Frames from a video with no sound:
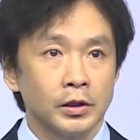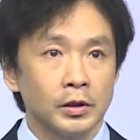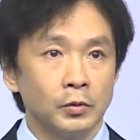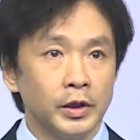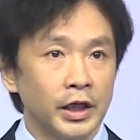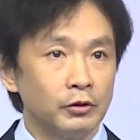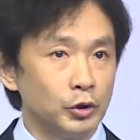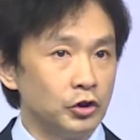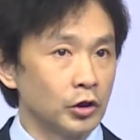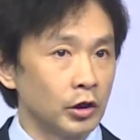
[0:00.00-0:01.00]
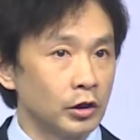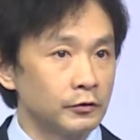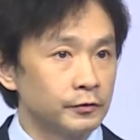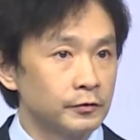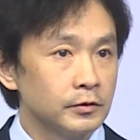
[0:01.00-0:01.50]
We can
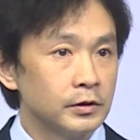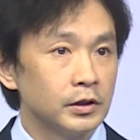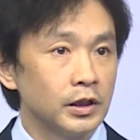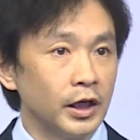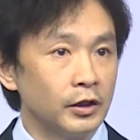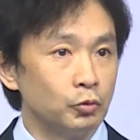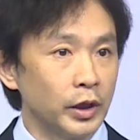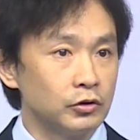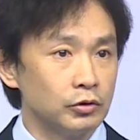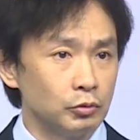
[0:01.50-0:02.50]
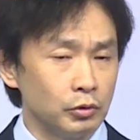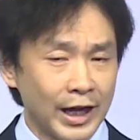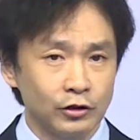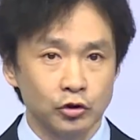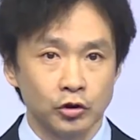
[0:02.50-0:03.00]
reserve and
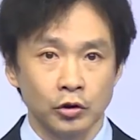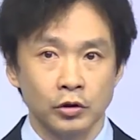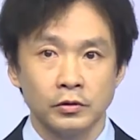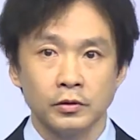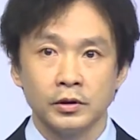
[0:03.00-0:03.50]
register